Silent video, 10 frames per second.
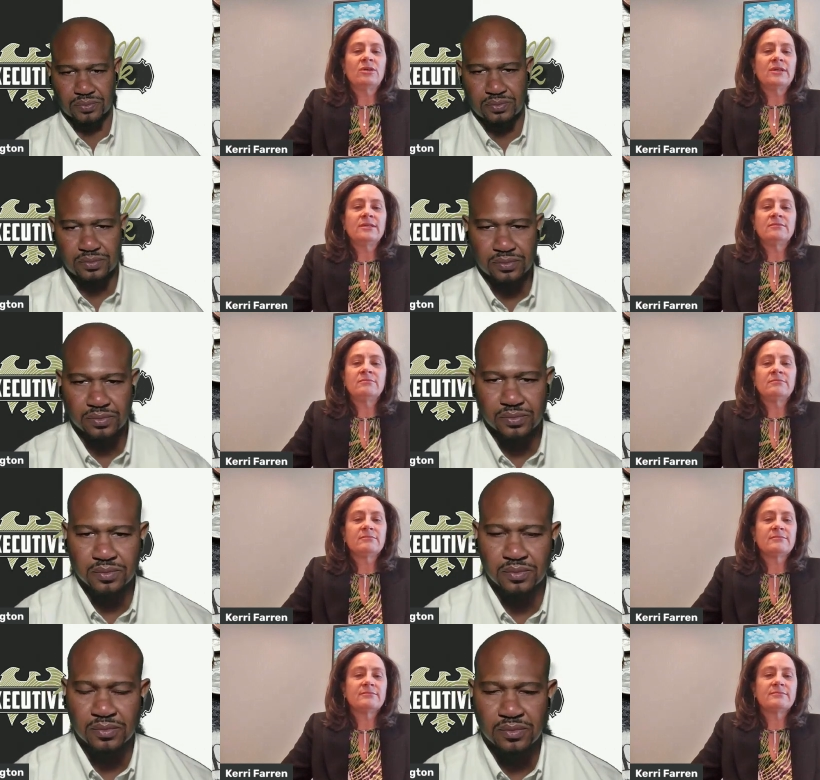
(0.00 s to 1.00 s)
Speaker 1: on
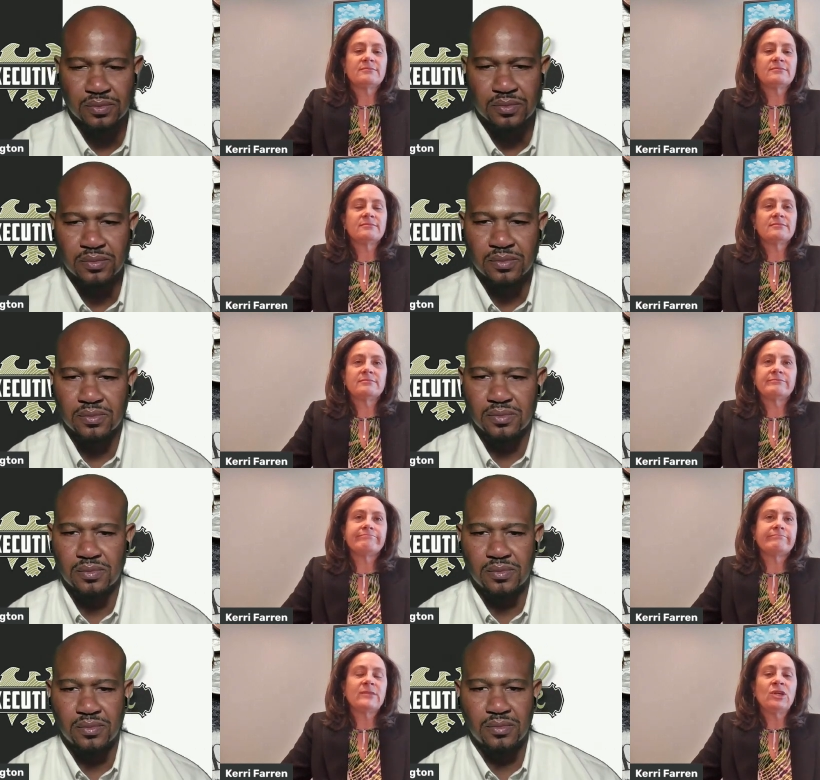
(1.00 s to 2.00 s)

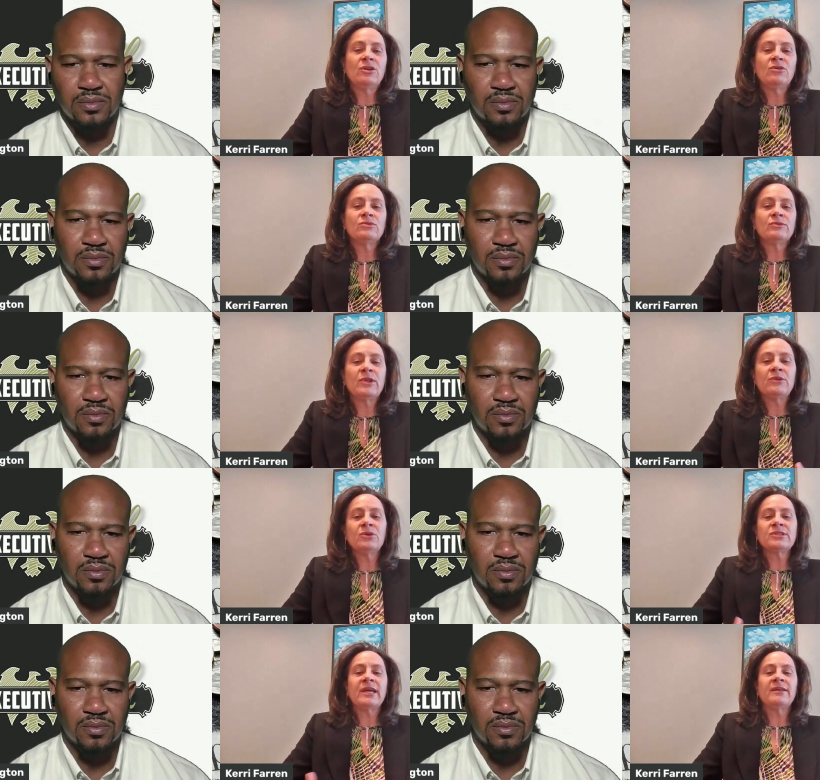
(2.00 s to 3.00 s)
you know, th-
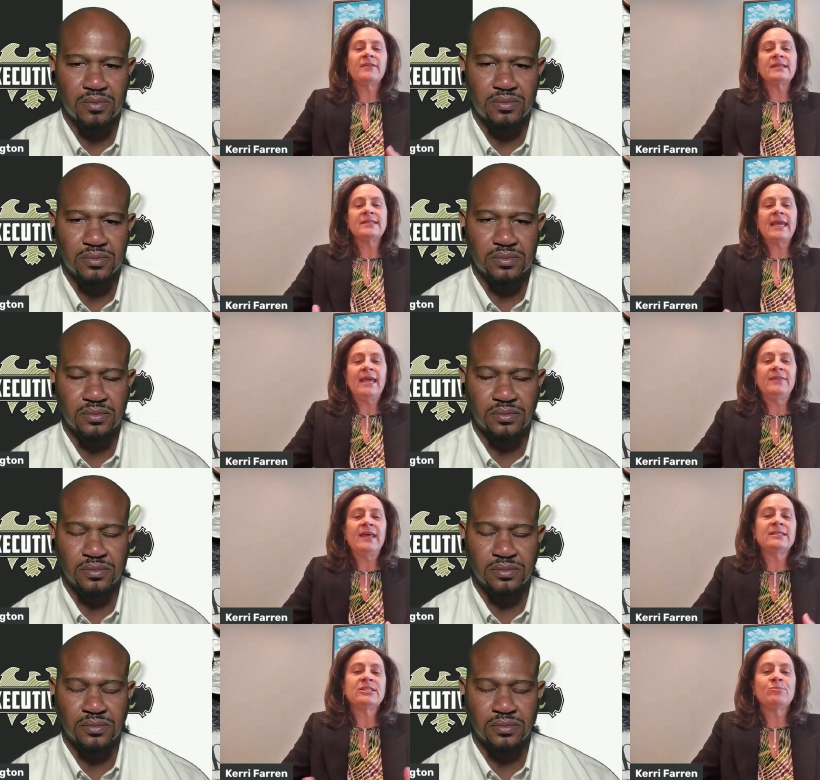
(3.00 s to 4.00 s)
those kind of things. They had
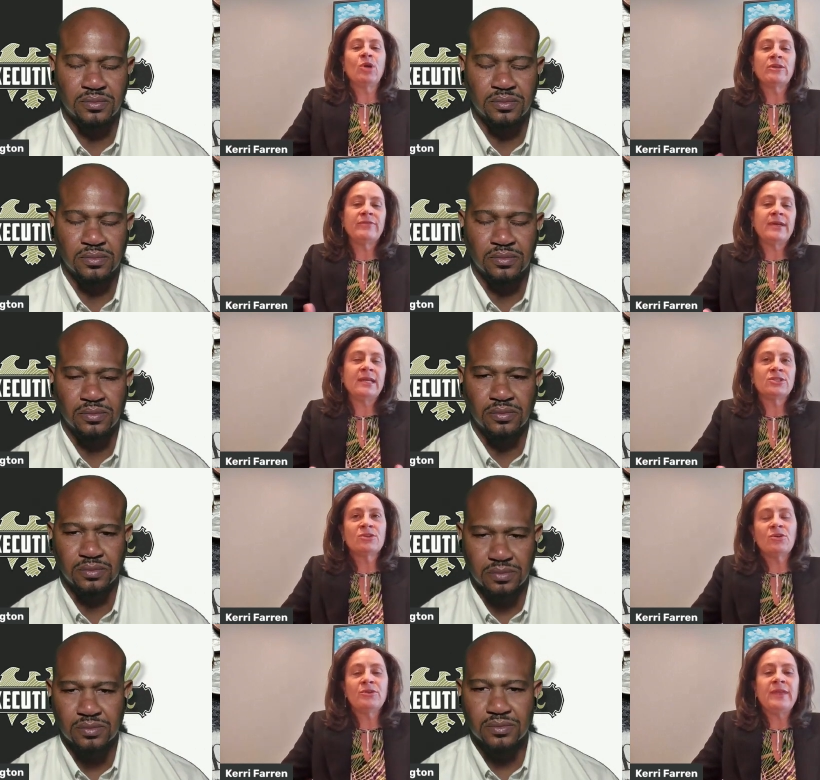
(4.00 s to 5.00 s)
that SMART financial
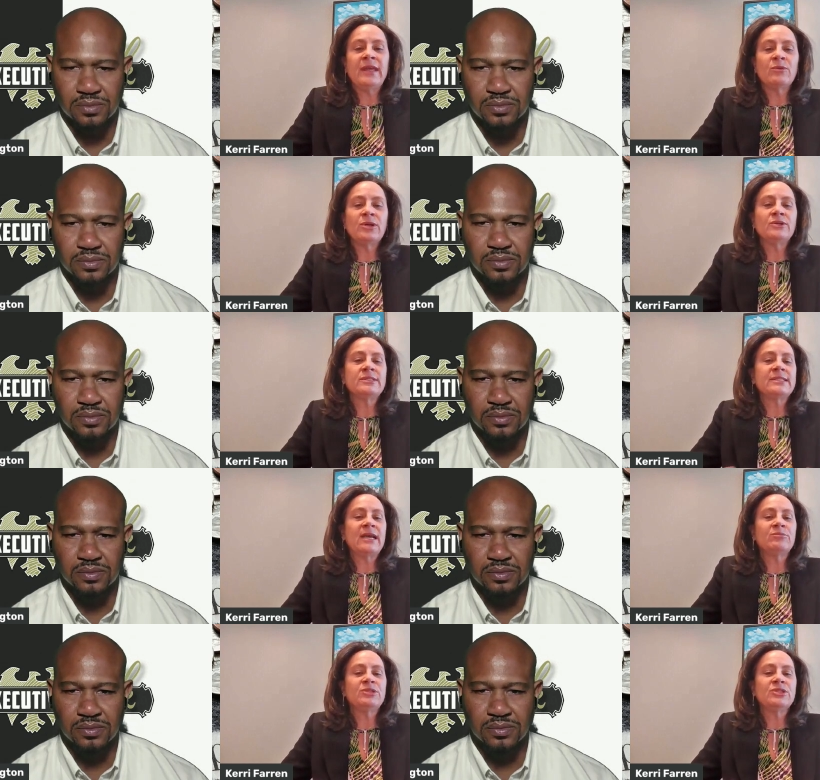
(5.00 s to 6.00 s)
goal thing where you
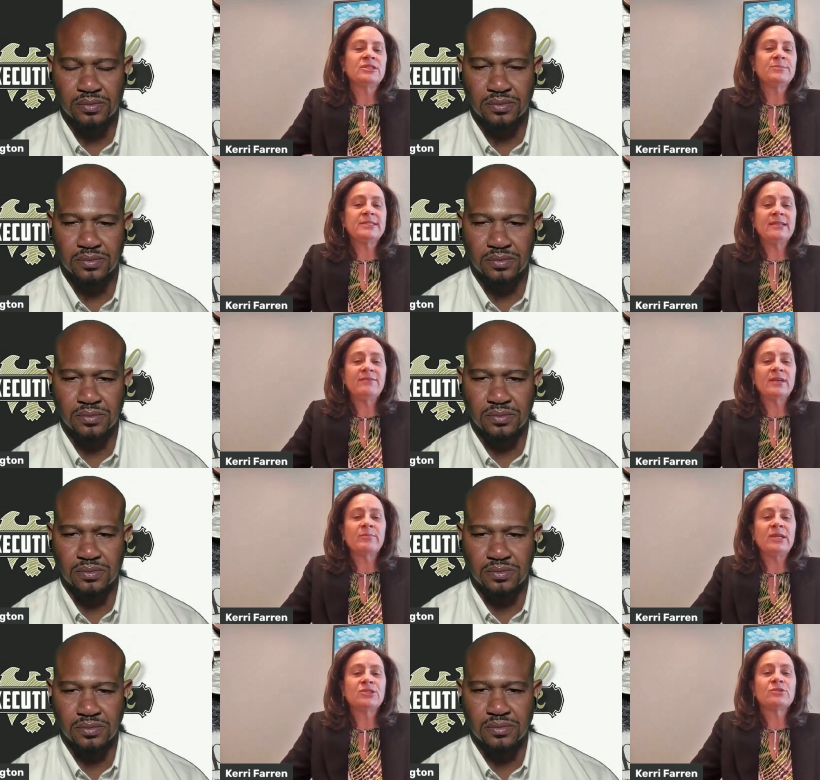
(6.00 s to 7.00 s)
establish your specific,
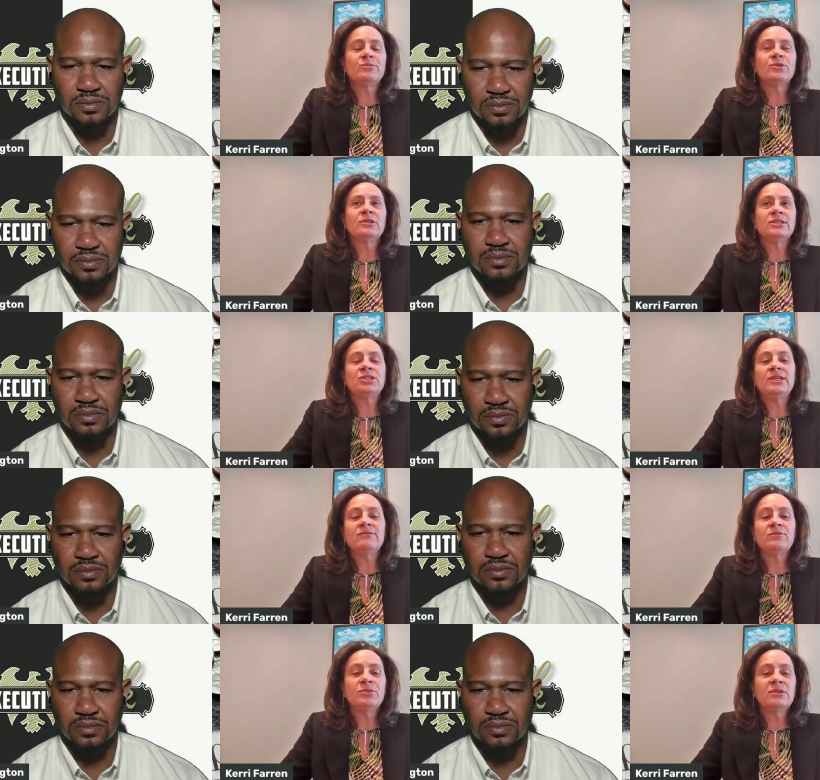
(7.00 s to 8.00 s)
measurable,
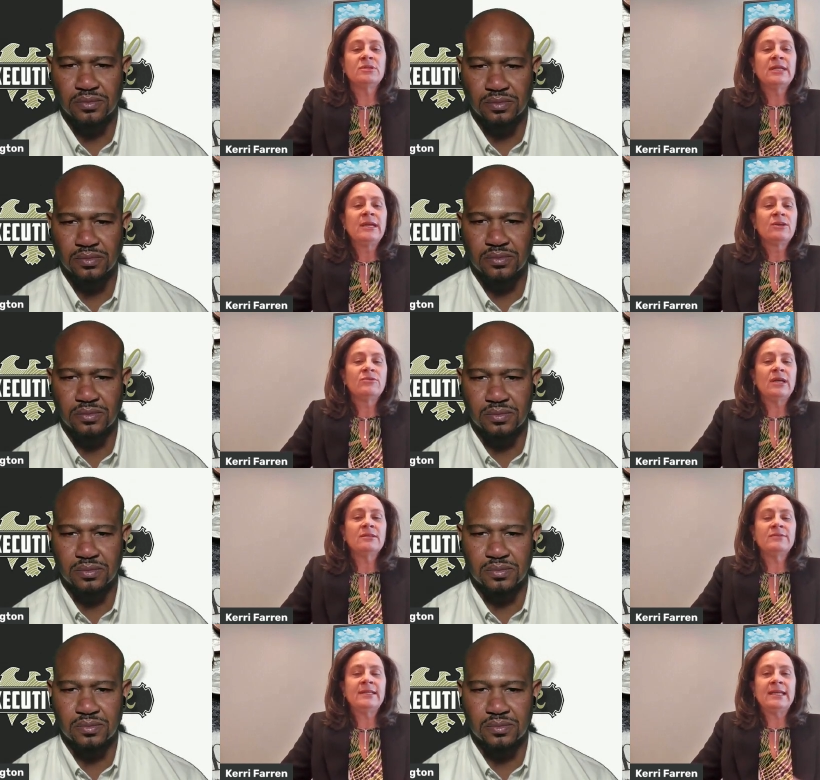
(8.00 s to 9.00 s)
achievable,
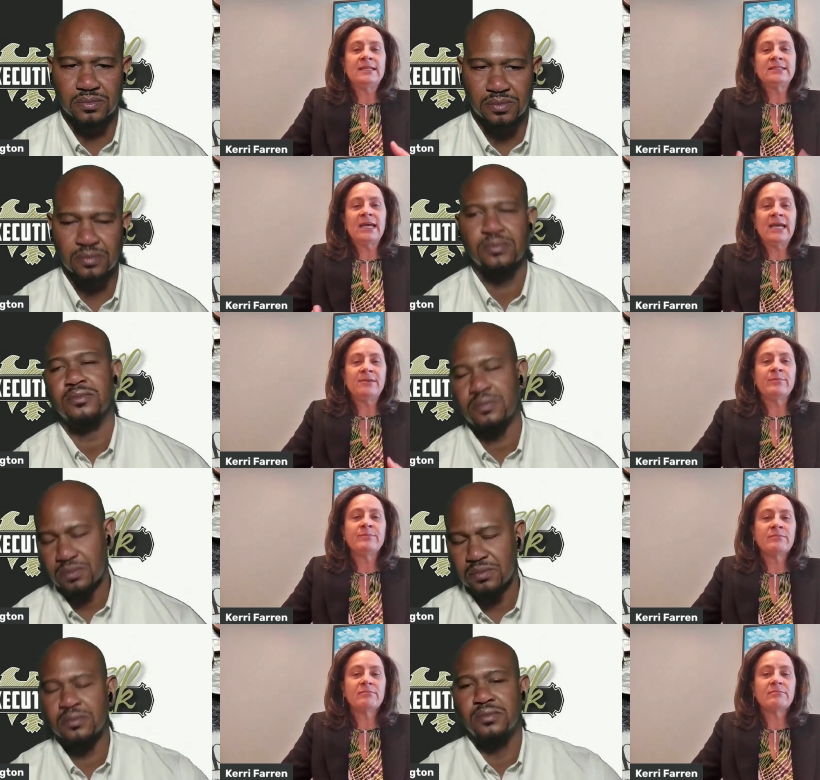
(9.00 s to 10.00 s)
relevant, and a
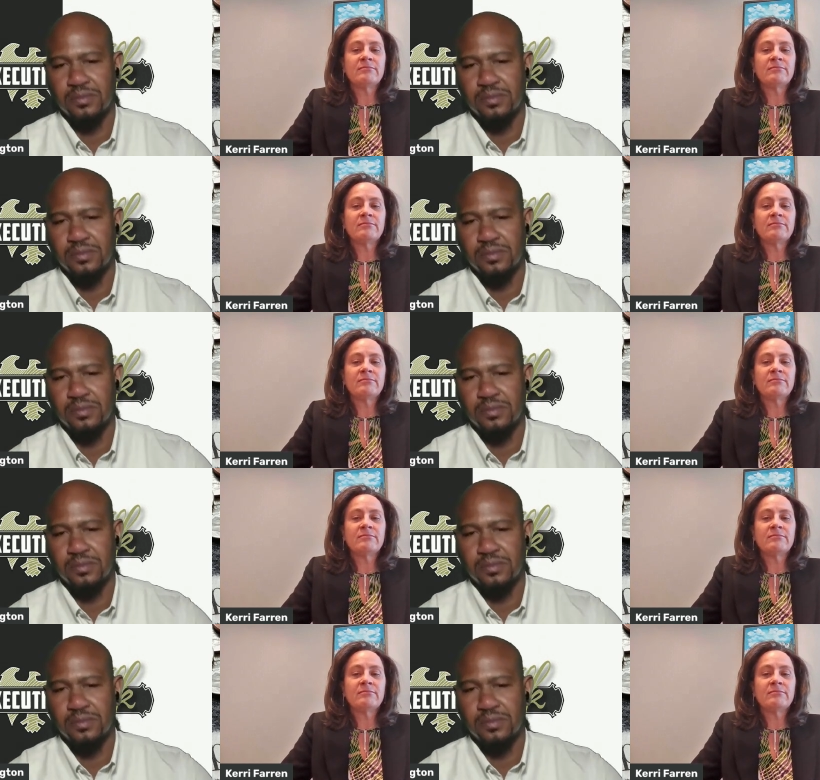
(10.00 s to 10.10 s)
time